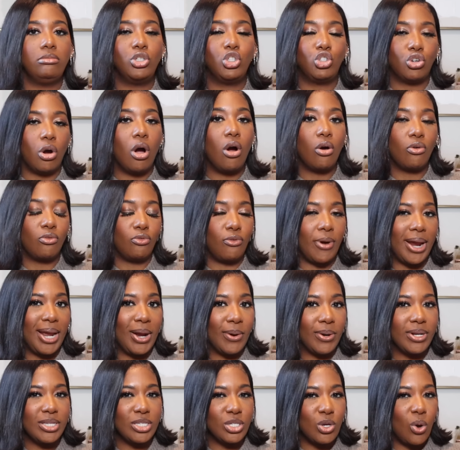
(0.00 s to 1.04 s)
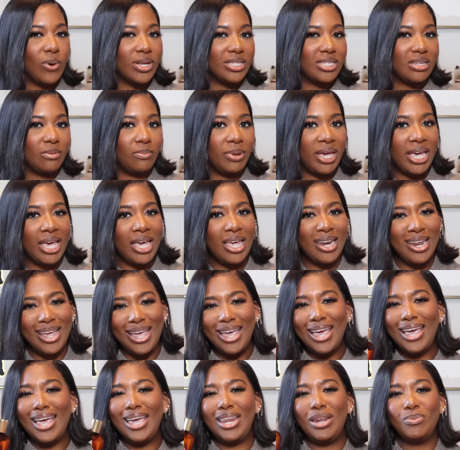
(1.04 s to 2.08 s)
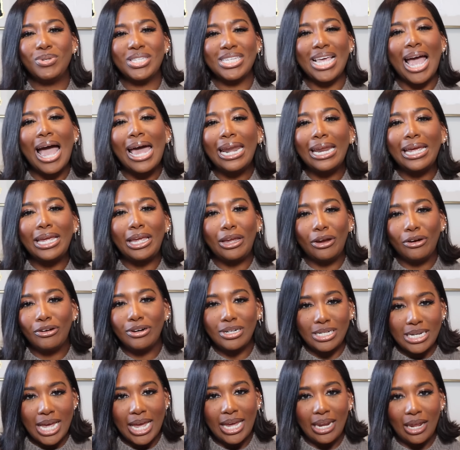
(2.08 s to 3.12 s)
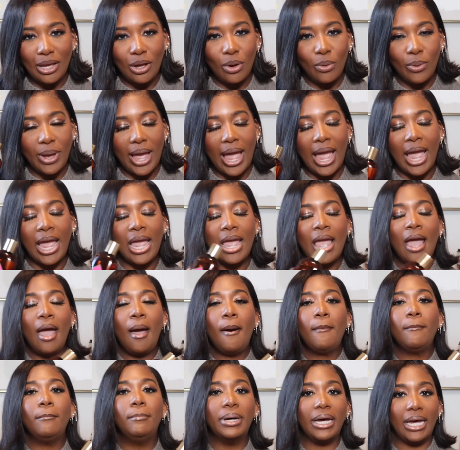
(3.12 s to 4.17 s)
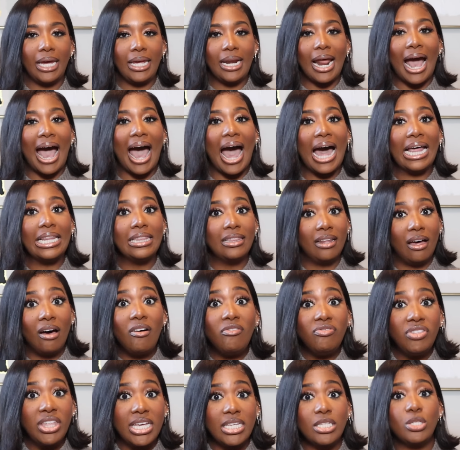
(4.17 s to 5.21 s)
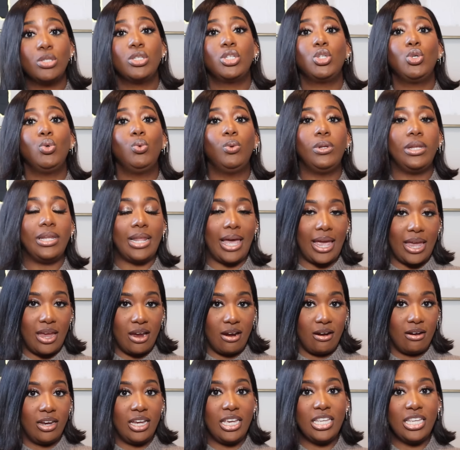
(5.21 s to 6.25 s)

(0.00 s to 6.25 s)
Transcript: strong fragrance going to bed and it was kind of irritating okay but i love this to layer